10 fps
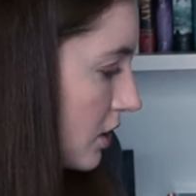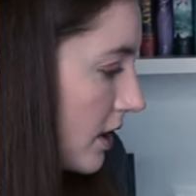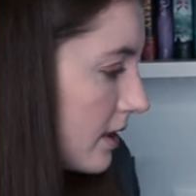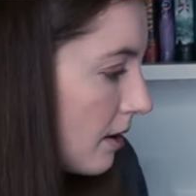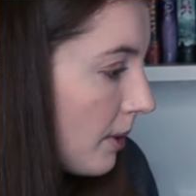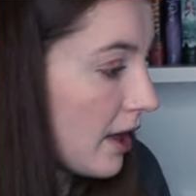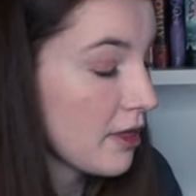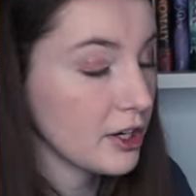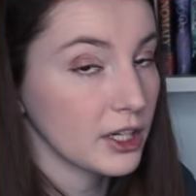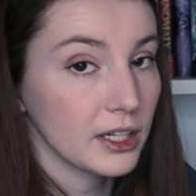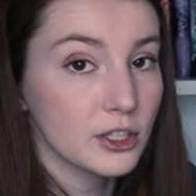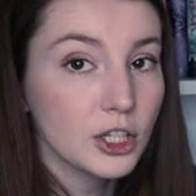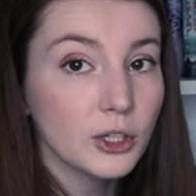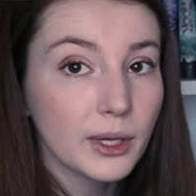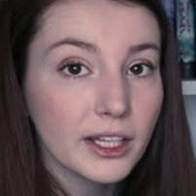inches by
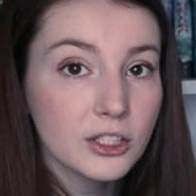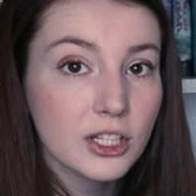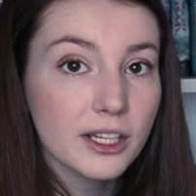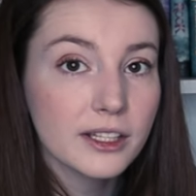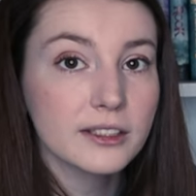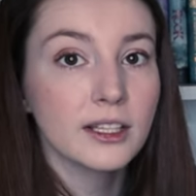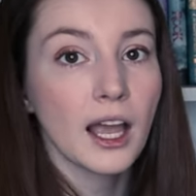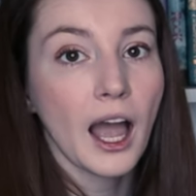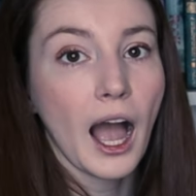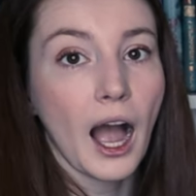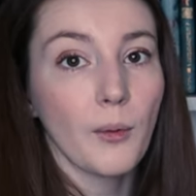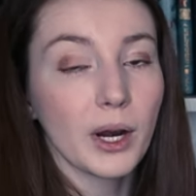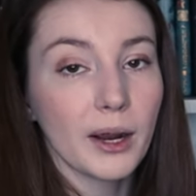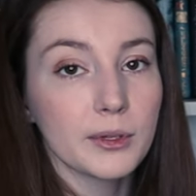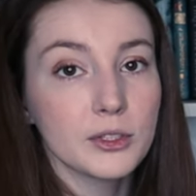32 inches.
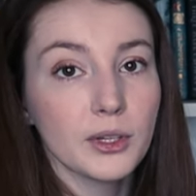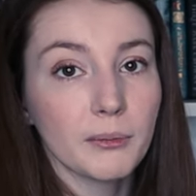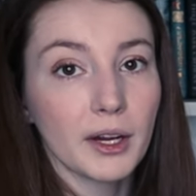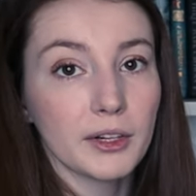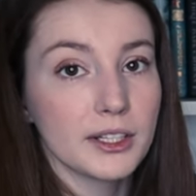When I was doing my